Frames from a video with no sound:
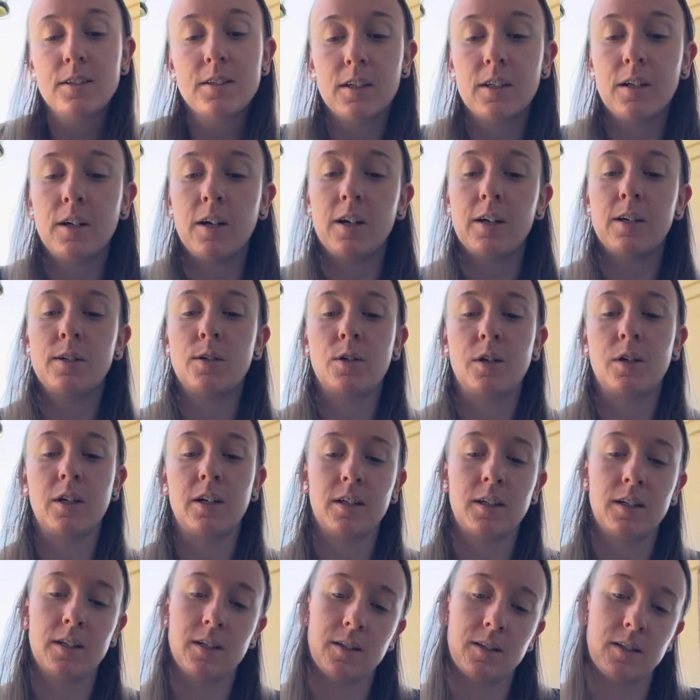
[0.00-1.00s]

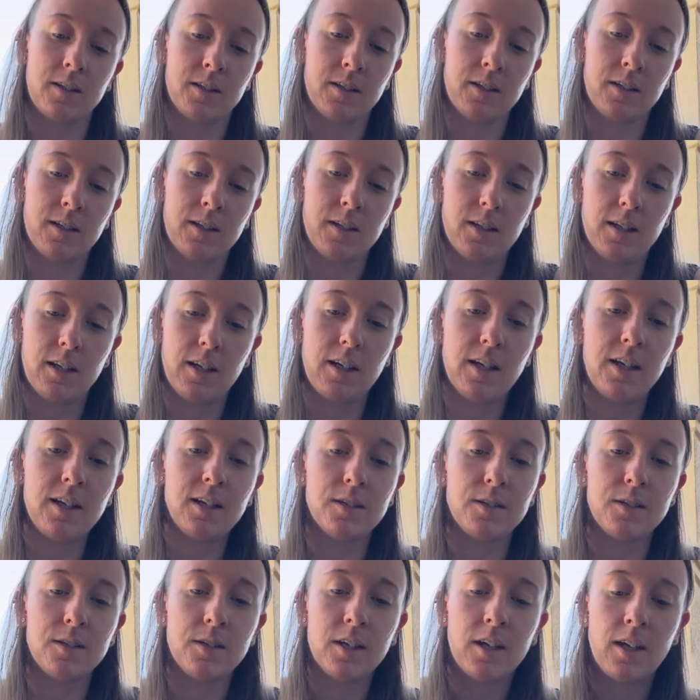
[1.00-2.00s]
encouraging. It
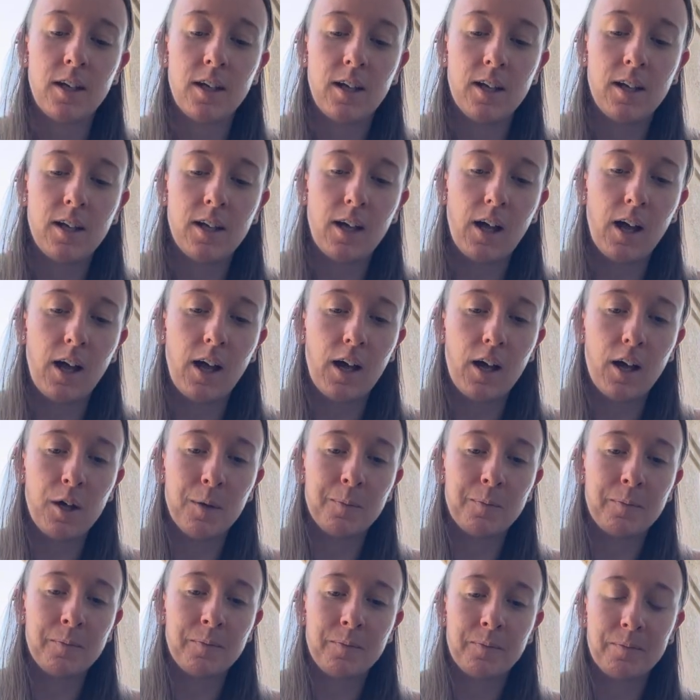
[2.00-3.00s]
is.
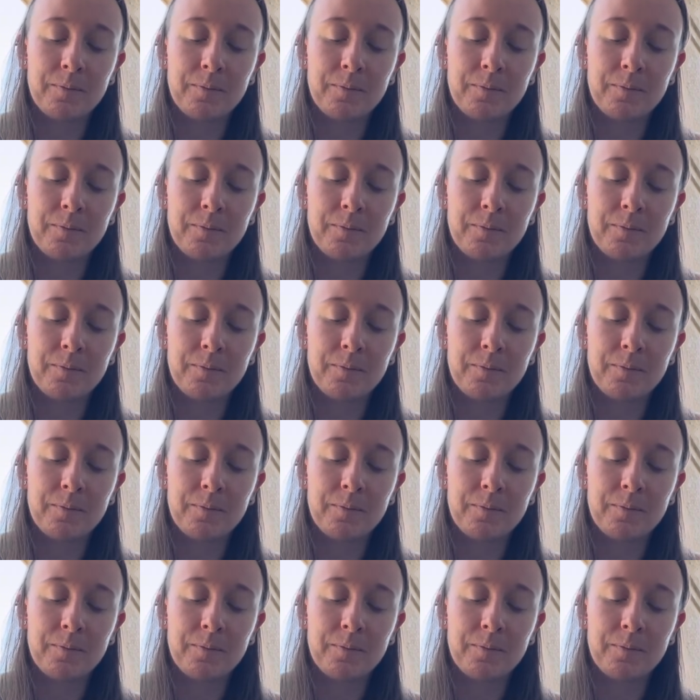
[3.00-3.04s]
Um,